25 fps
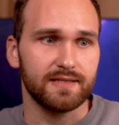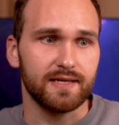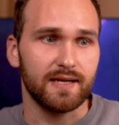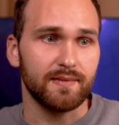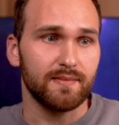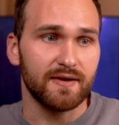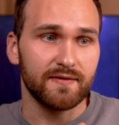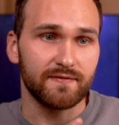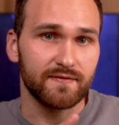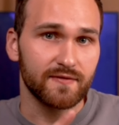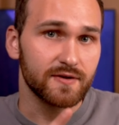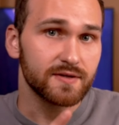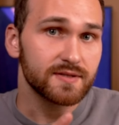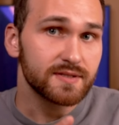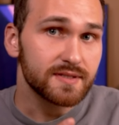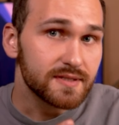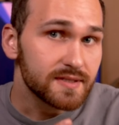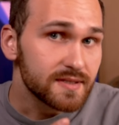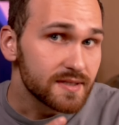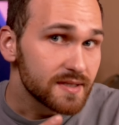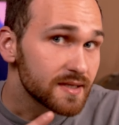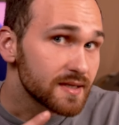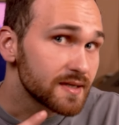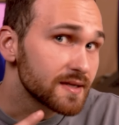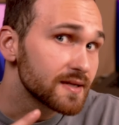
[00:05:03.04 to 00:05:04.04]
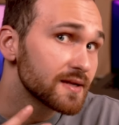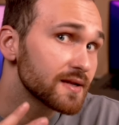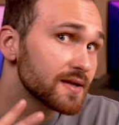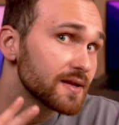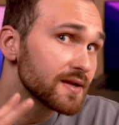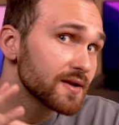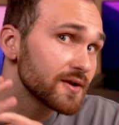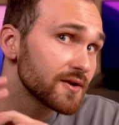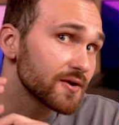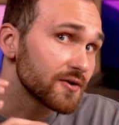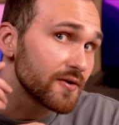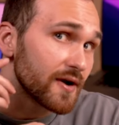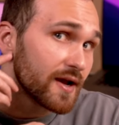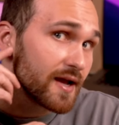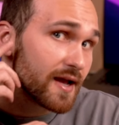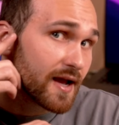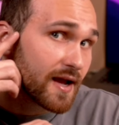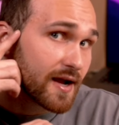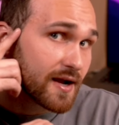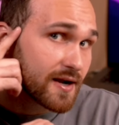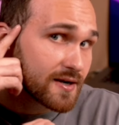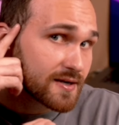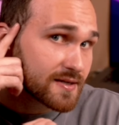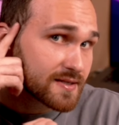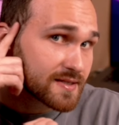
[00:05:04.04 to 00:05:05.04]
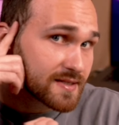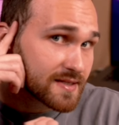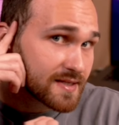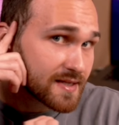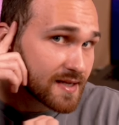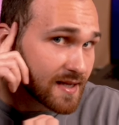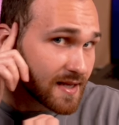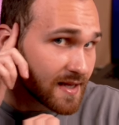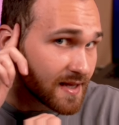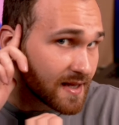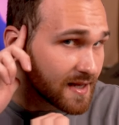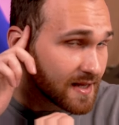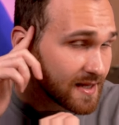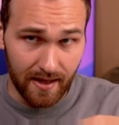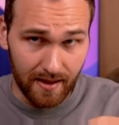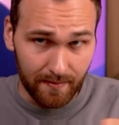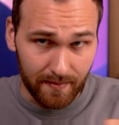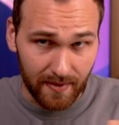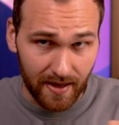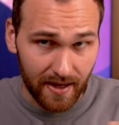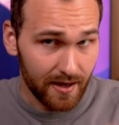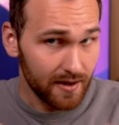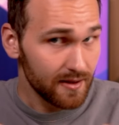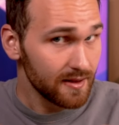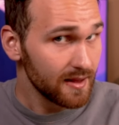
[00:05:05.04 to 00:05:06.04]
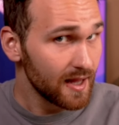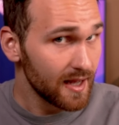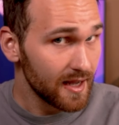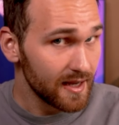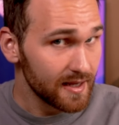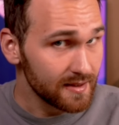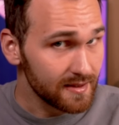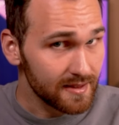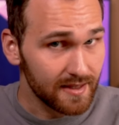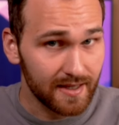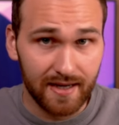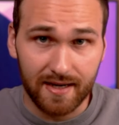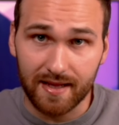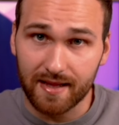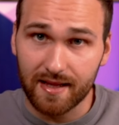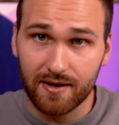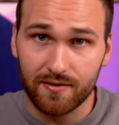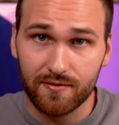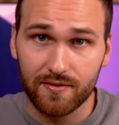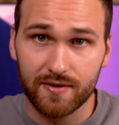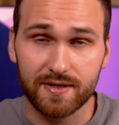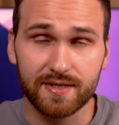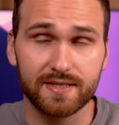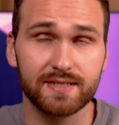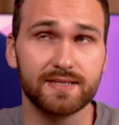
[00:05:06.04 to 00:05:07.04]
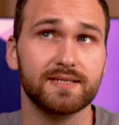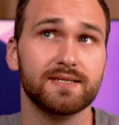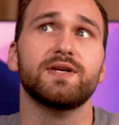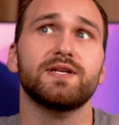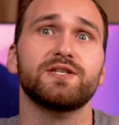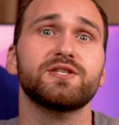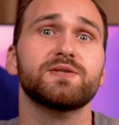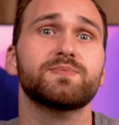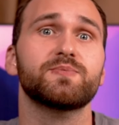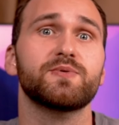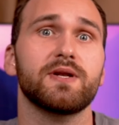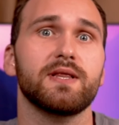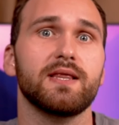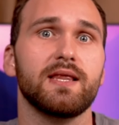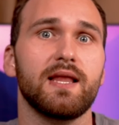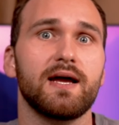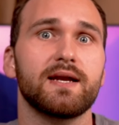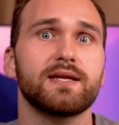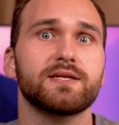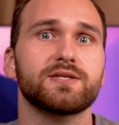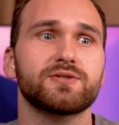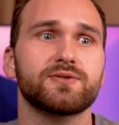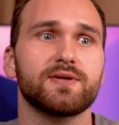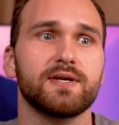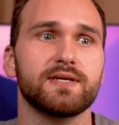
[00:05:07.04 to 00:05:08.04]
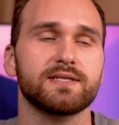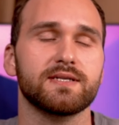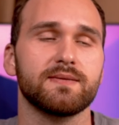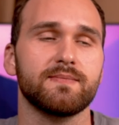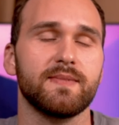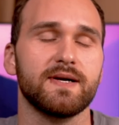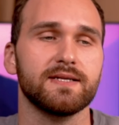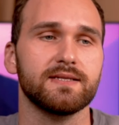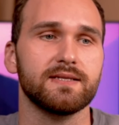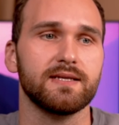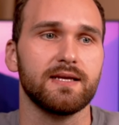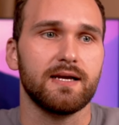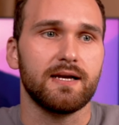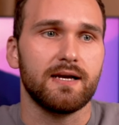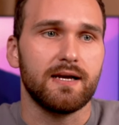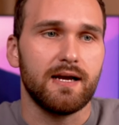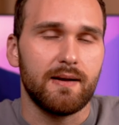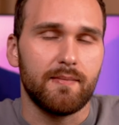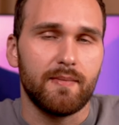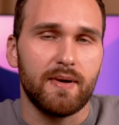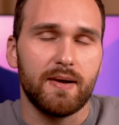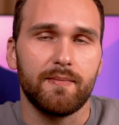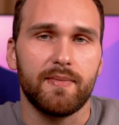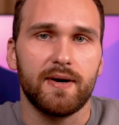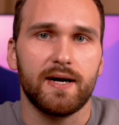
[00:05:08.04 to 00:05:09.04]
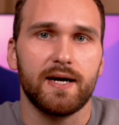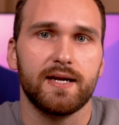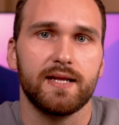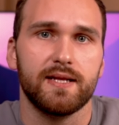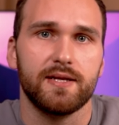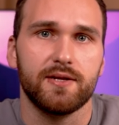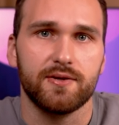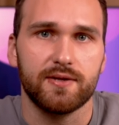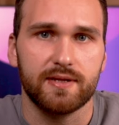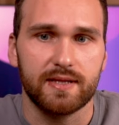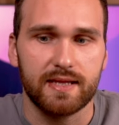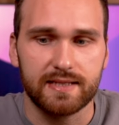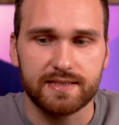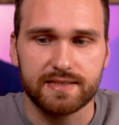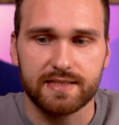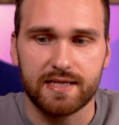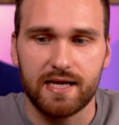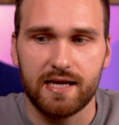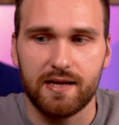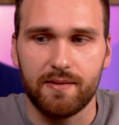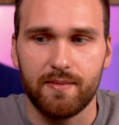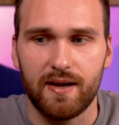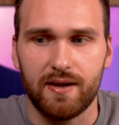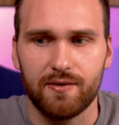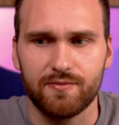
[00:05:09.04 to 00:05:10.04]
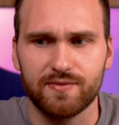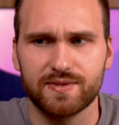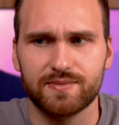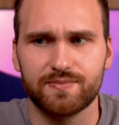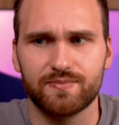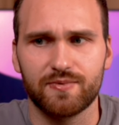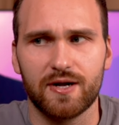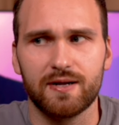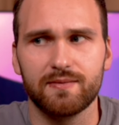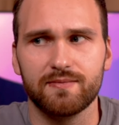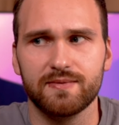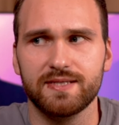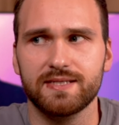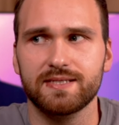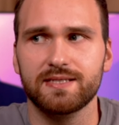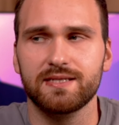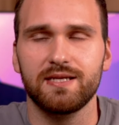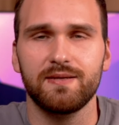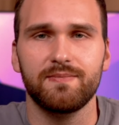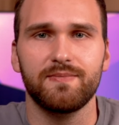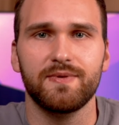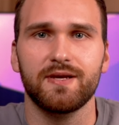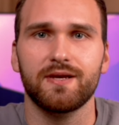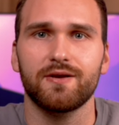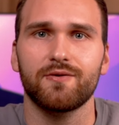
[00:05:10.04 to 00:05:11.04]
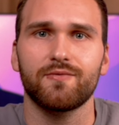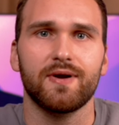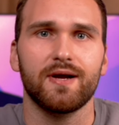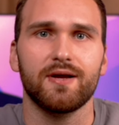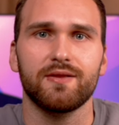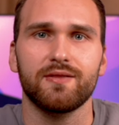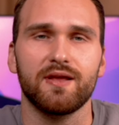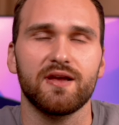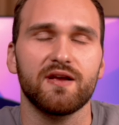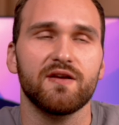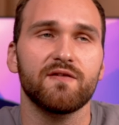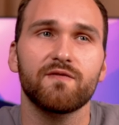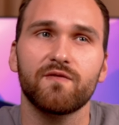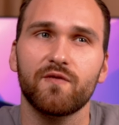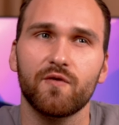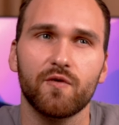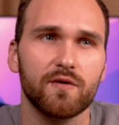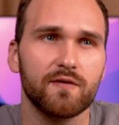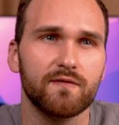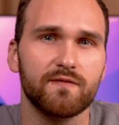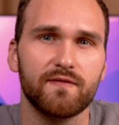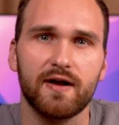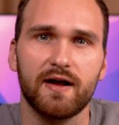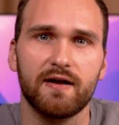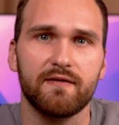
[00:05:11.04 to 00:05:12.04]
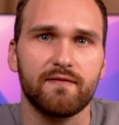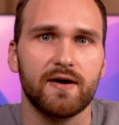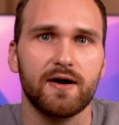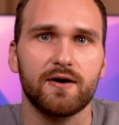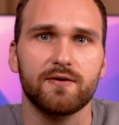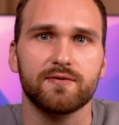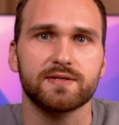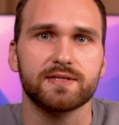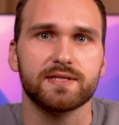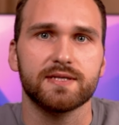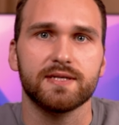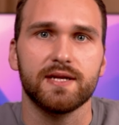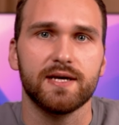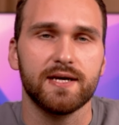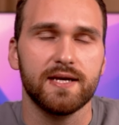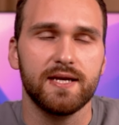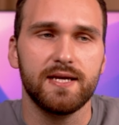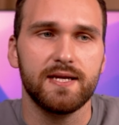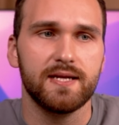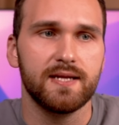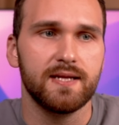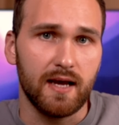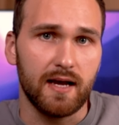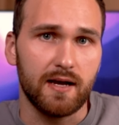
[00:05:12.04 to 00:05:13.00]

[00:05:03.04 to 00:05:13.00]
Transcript: Got my first gray hairs. My hairline got a lot worse. It just put a lot of stress on my uh, on my body during that time. I was probably sleeping around like four or five hours a night.